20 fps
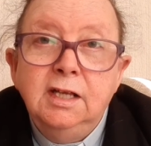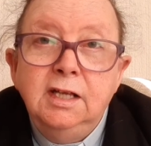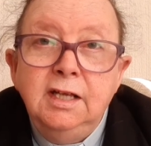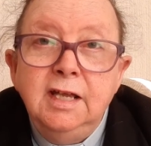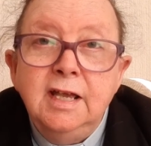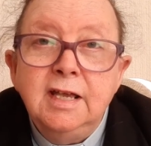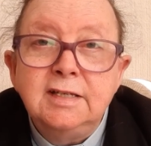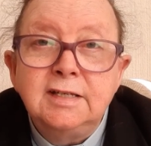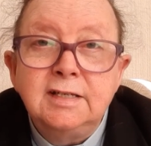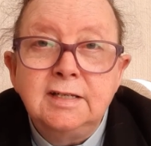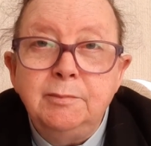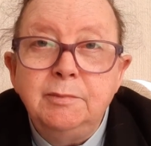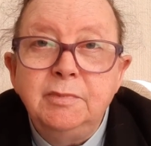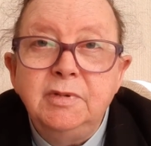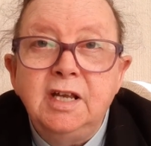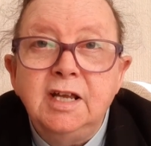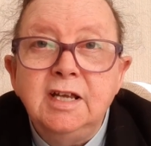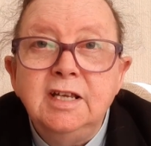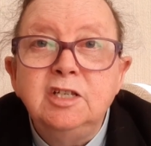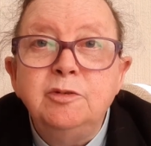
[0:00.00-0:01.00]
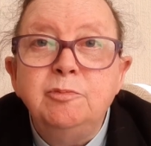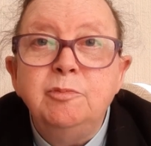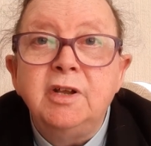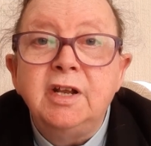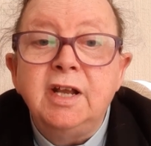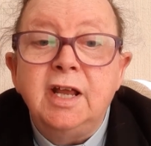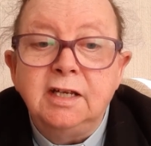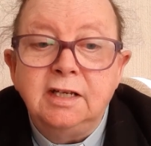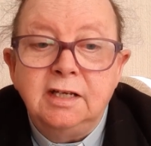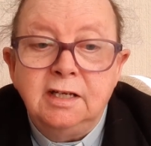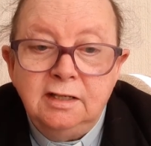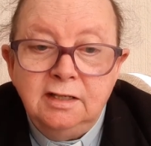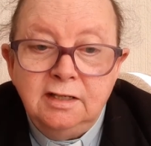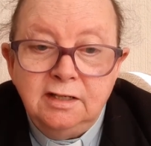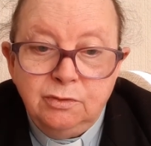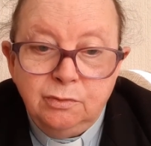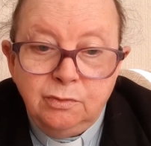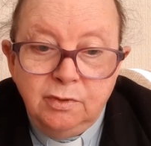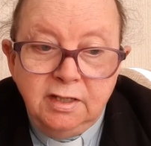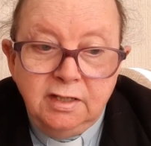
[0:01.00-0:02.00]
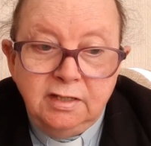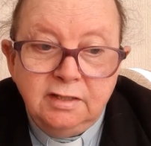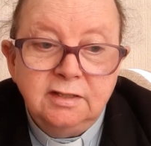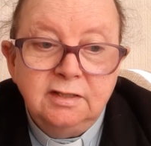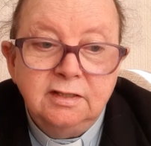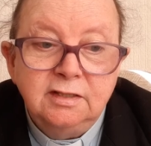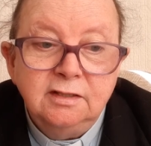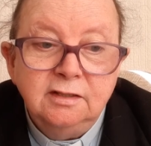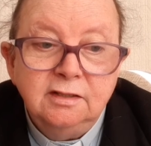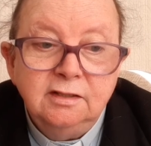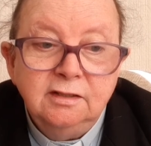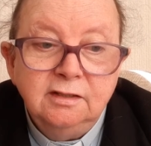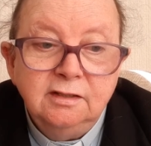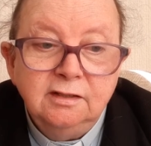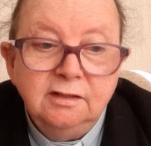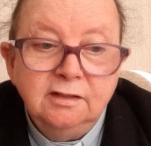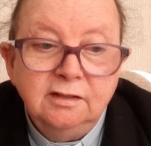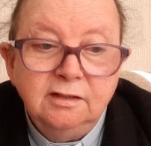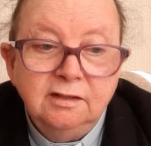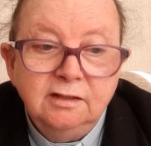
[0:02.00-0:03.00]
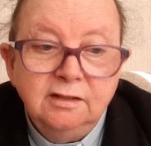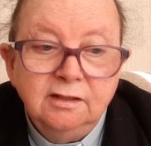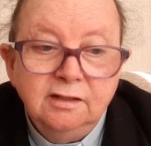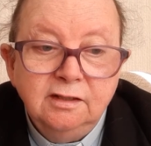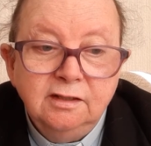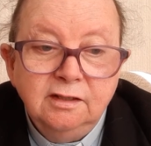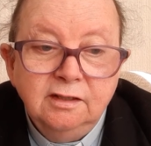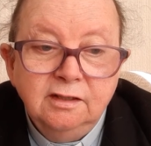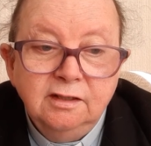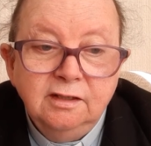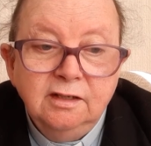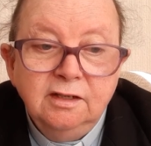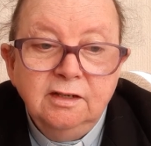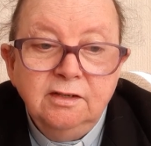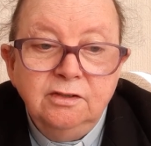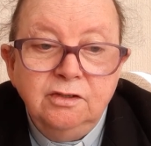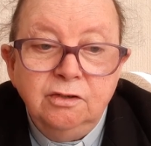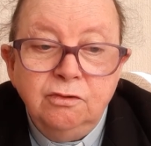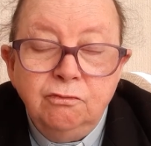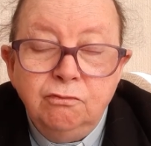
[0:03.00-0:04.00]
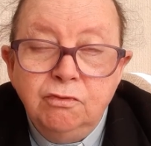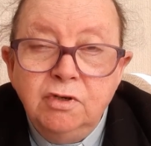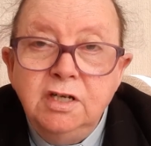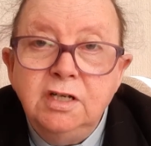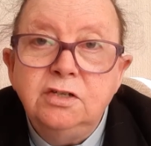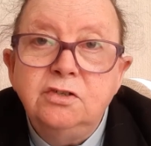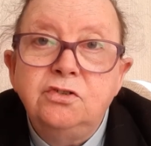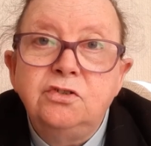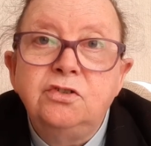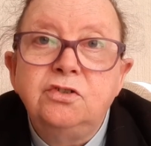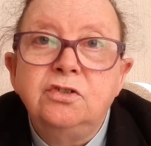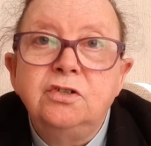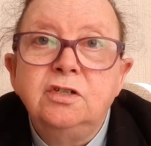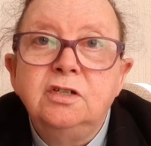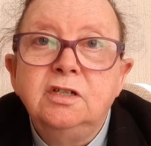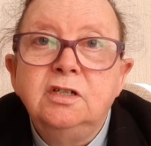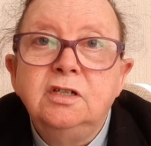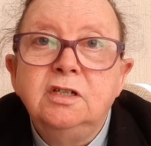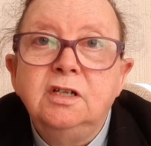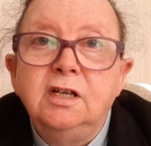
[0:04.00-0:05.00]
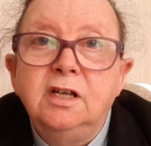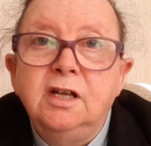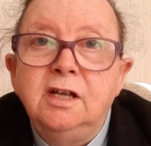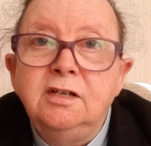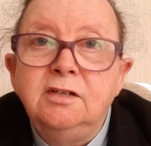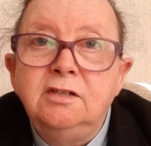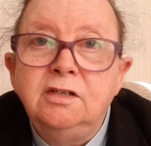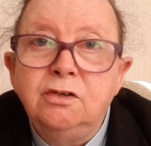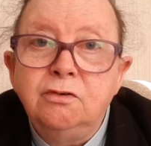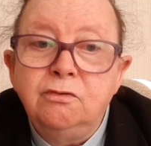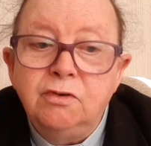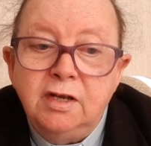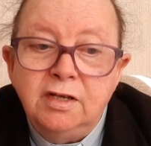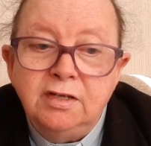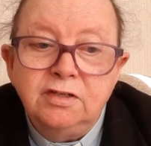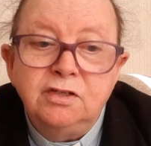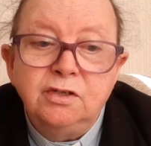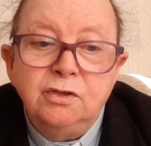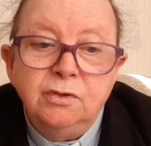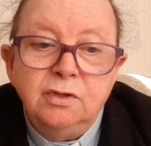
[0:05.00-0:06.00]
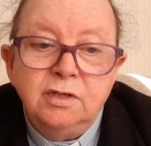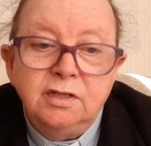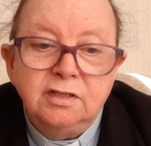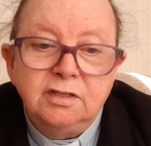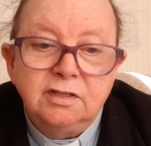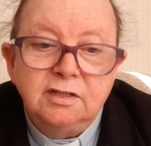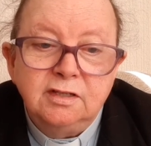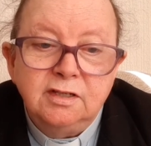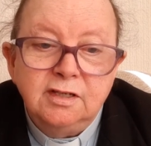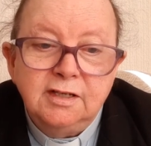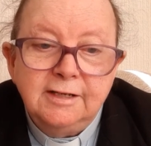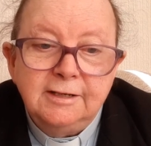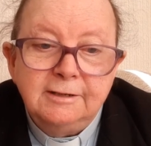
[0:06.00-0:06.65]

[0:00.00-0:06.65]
Yes, sometimes miraculous ways to reach and to rescue us.